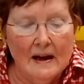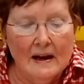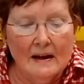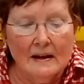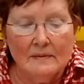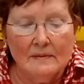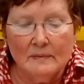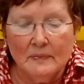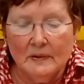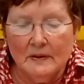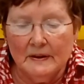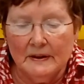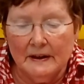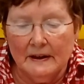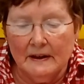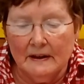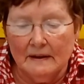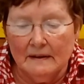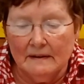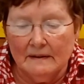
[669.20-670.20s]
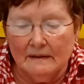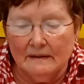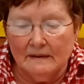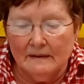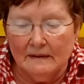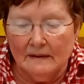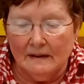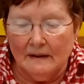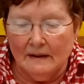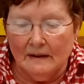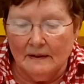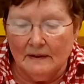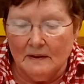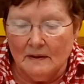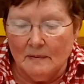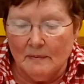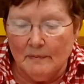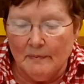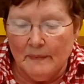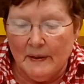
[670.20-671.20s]
and put it on
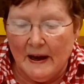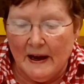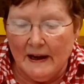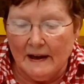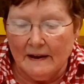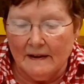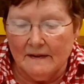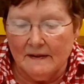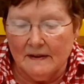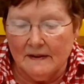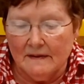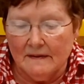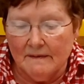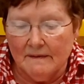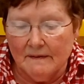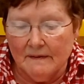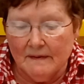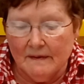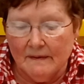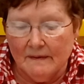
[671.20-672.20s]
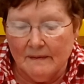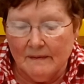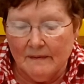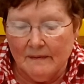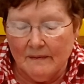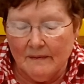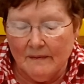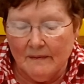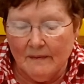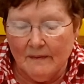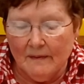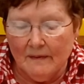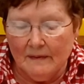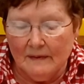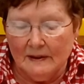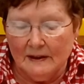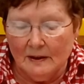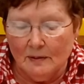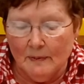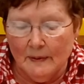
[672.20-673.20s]
the back of the
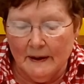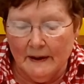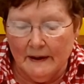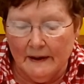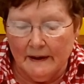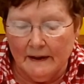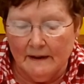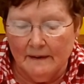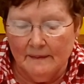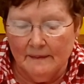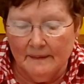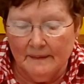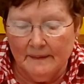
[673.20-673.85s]
little pig,